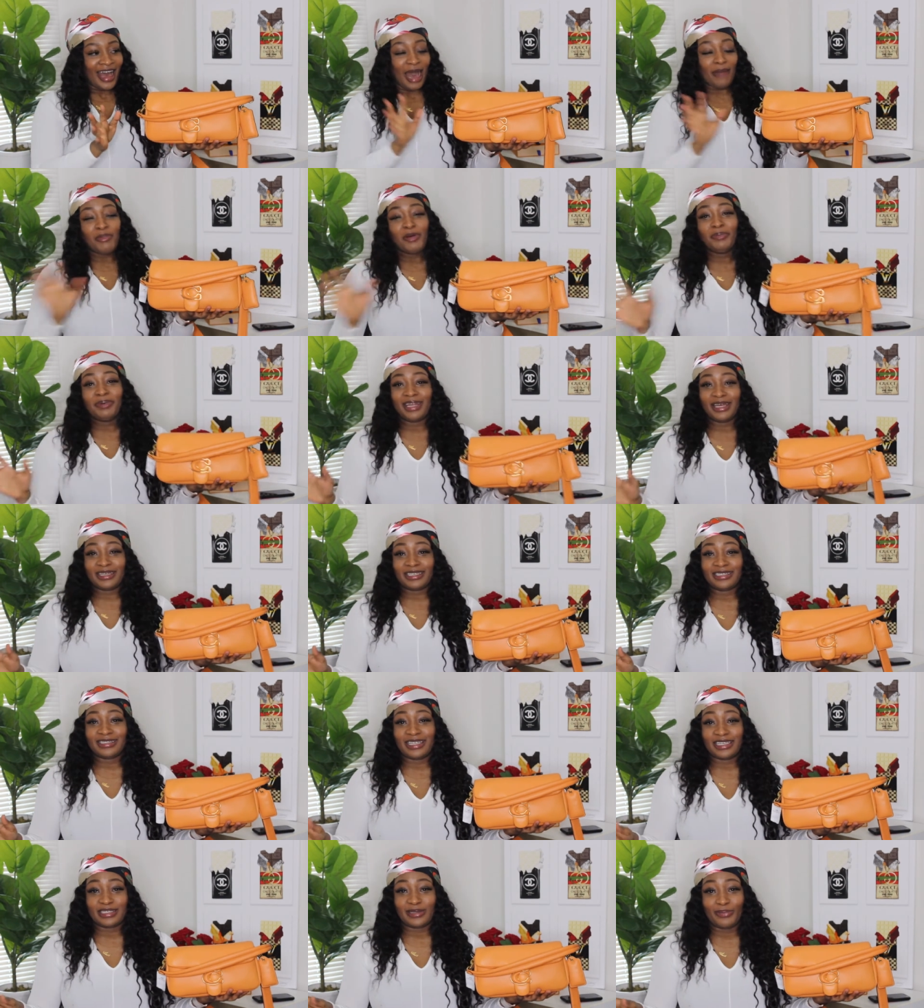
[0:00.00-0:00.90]
I'm a
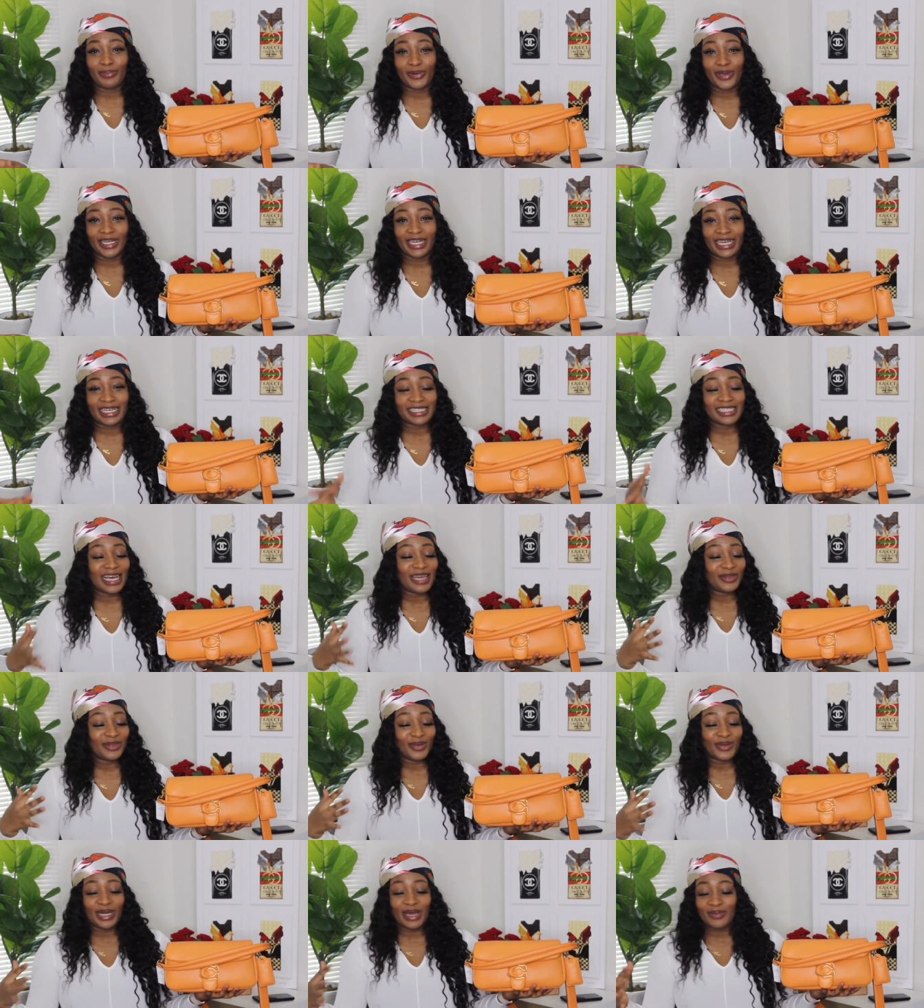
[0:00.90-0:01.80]
bit disappointed because
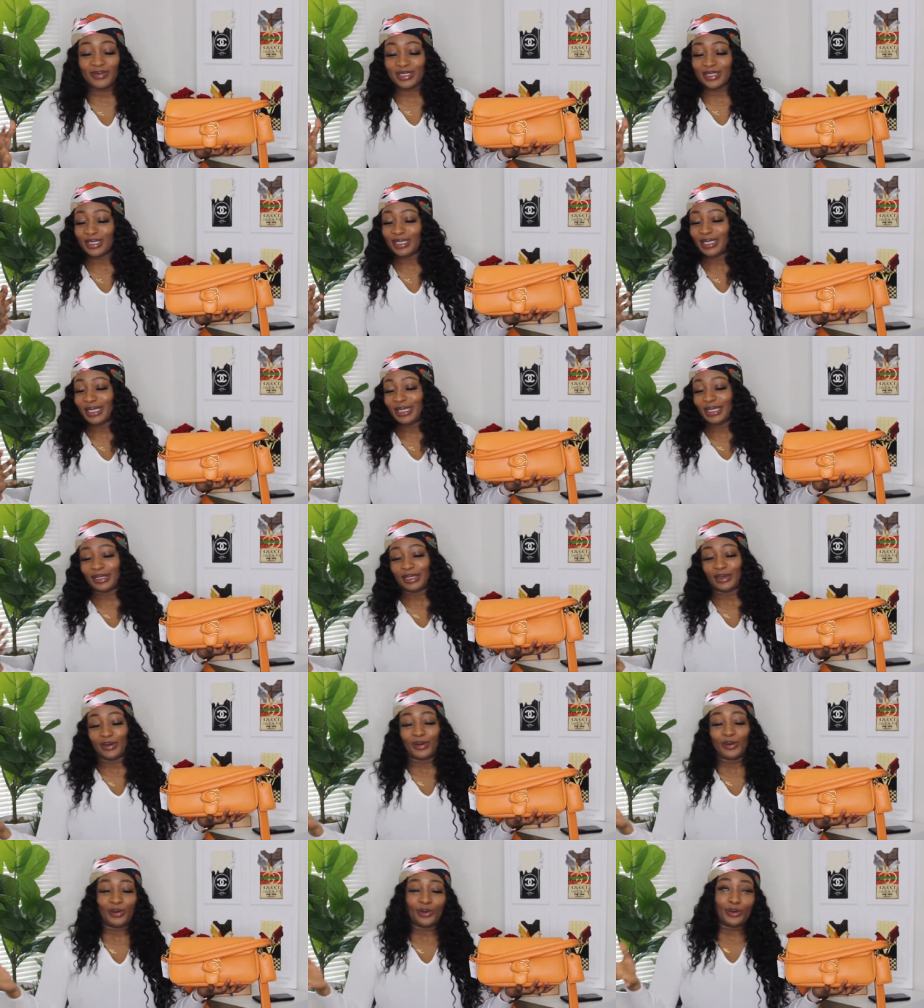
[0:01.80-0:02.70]
I thought I was going to get
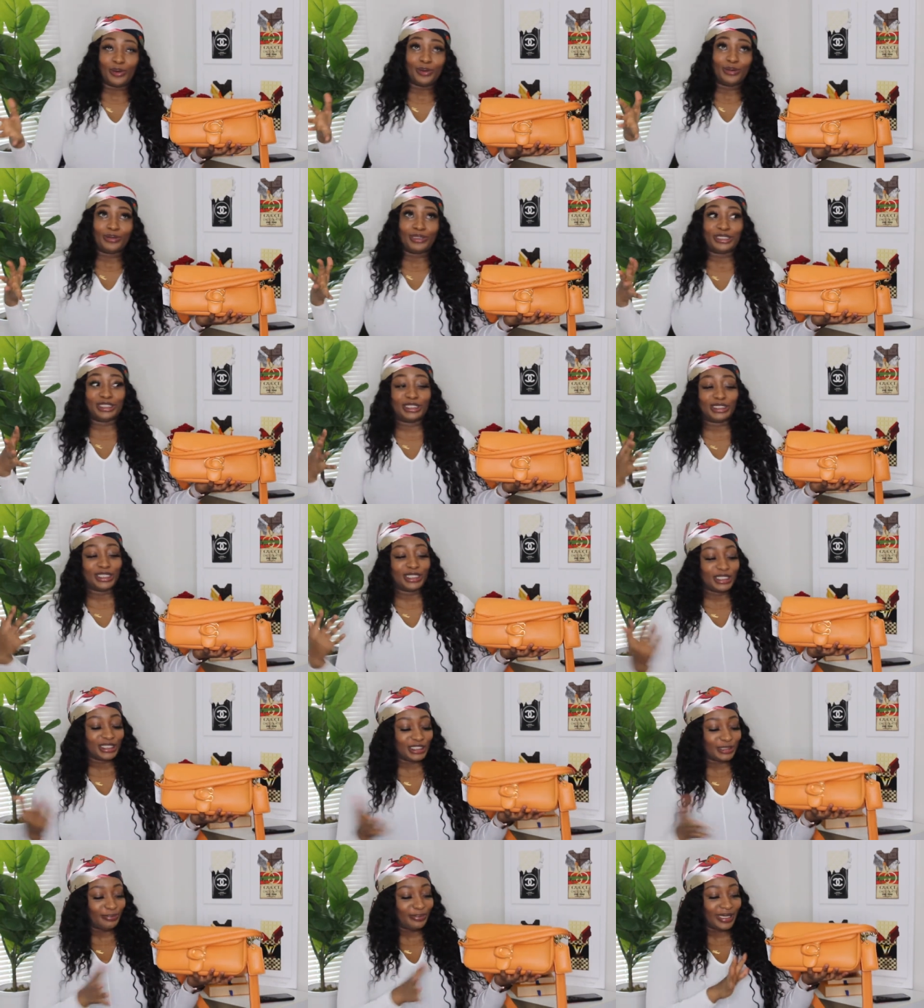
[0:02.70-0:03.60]
the whole
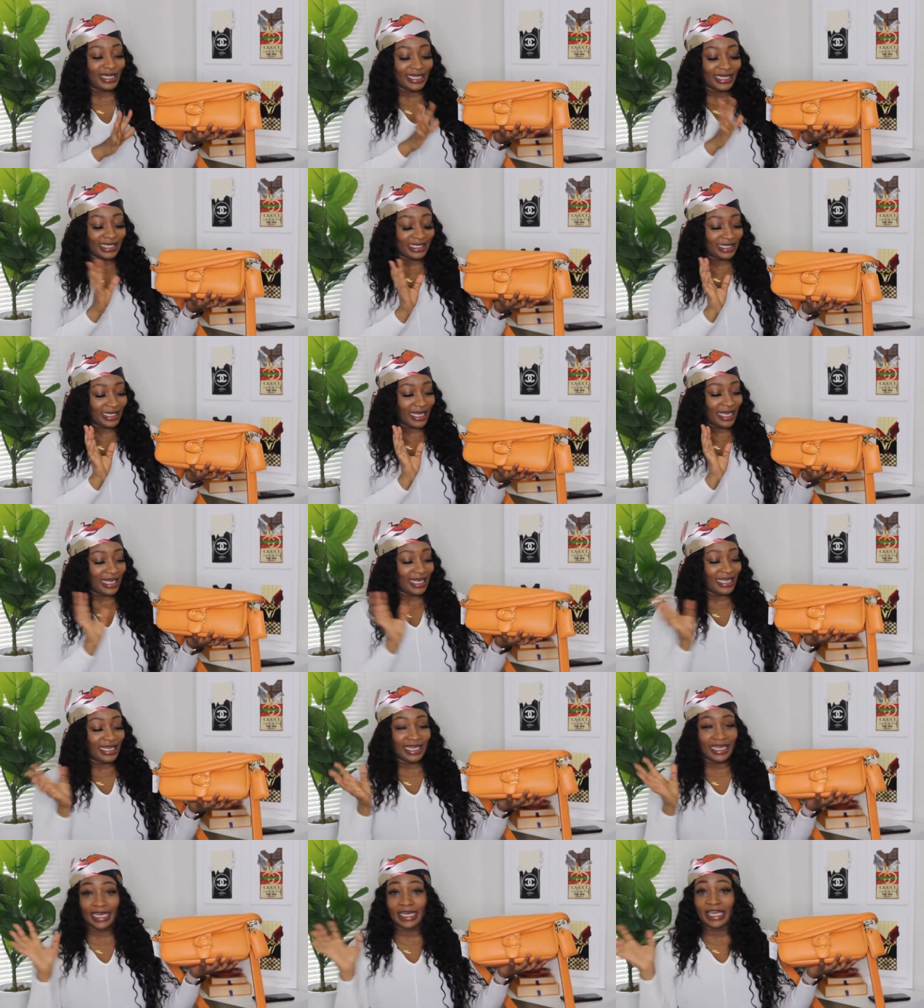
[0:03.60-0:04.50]
zhuzh, but
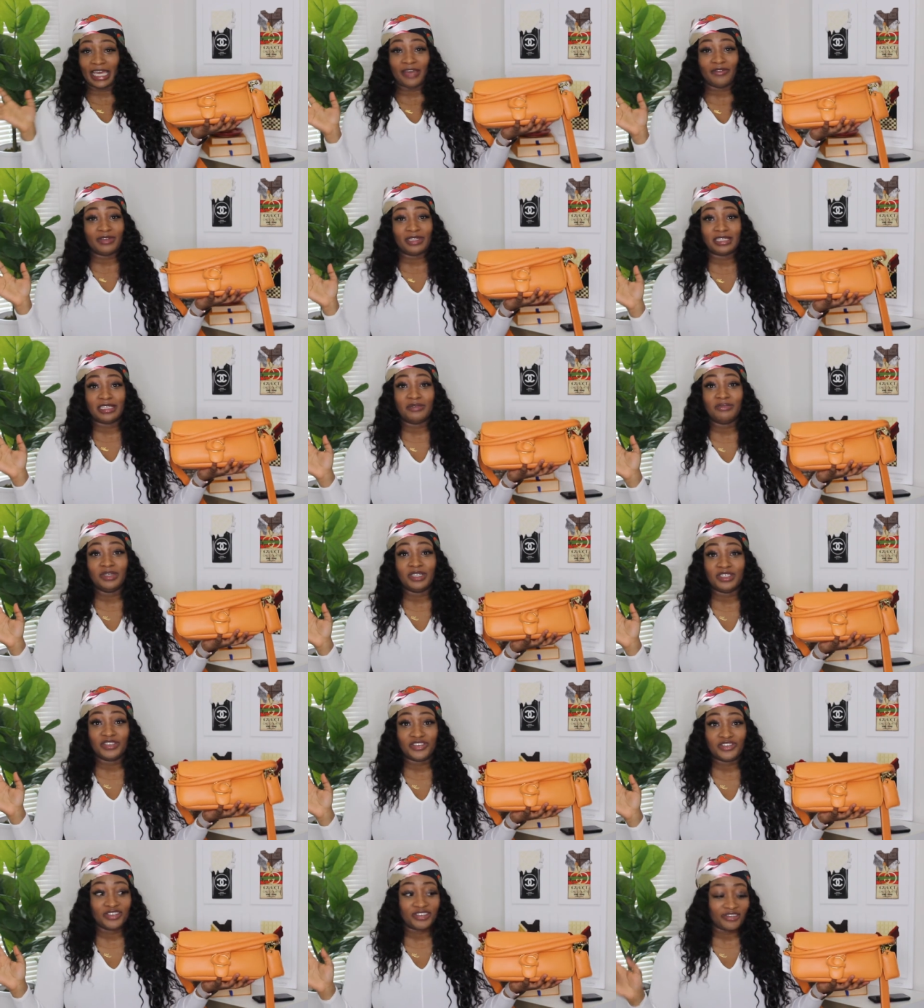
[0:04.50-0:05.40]
it gave it to
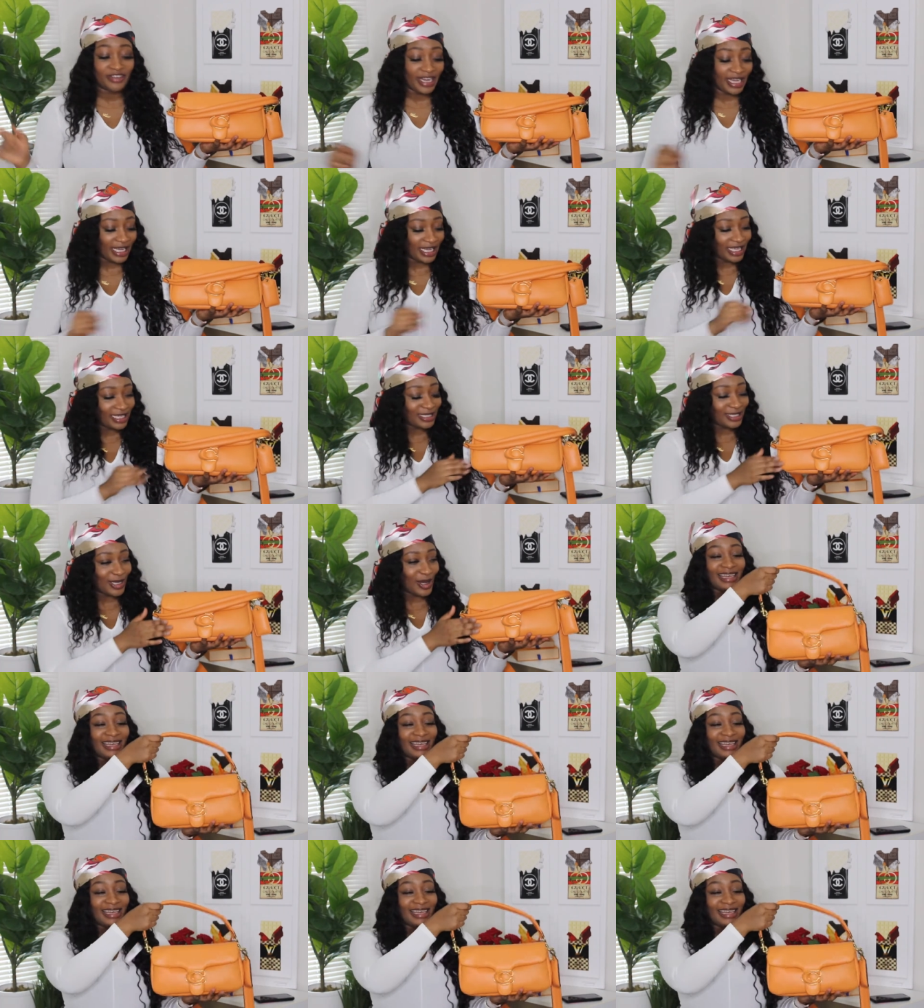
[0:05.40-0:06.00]
me straight.